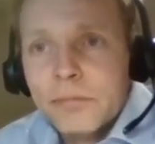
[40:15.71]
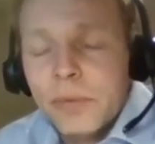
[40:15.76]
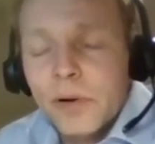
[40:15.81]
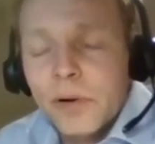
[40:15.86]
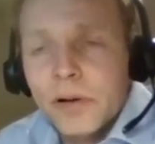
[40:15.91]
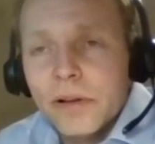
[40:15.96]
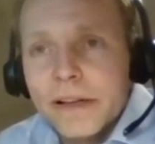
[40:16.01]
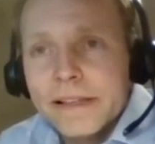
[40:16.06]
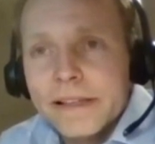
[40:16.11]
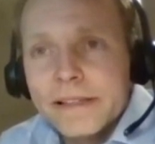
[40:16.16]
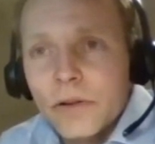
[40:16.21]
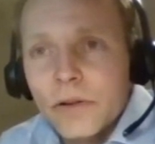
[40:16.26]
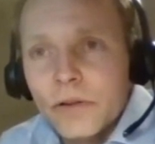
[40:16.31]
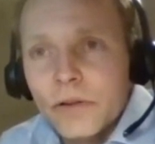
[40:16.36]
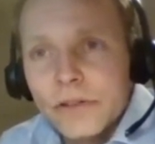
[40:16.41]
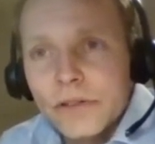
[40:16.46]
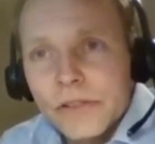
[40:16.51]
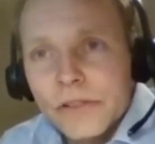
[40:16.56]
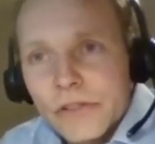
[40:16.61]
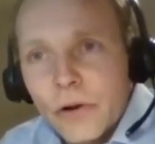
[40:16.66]
but it's not
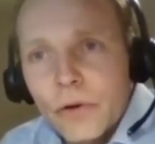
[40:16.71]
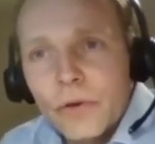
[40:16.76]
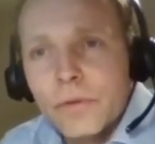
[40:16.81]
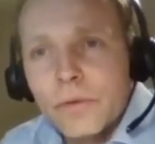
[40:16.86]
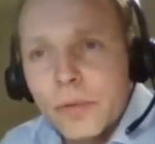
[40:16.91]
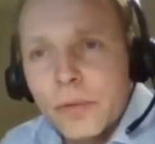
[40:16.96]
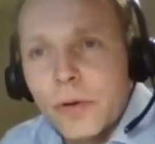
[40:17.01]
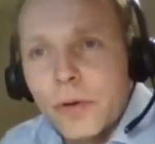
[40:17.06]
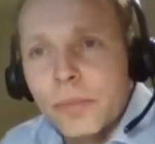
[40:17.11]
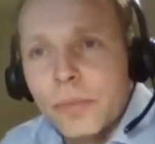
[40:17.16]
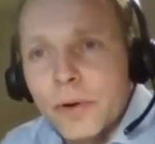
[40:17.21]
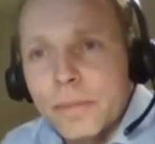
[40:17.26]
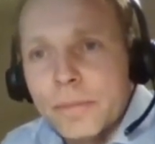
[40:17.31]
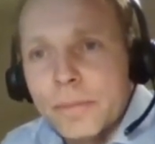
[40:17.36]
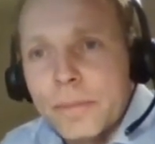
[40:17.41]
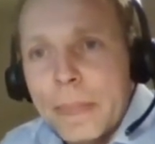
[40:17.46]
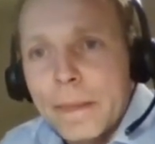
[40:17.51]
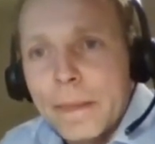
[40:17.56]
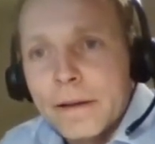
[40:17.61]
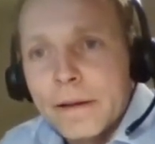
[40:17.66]
going to solve a problem.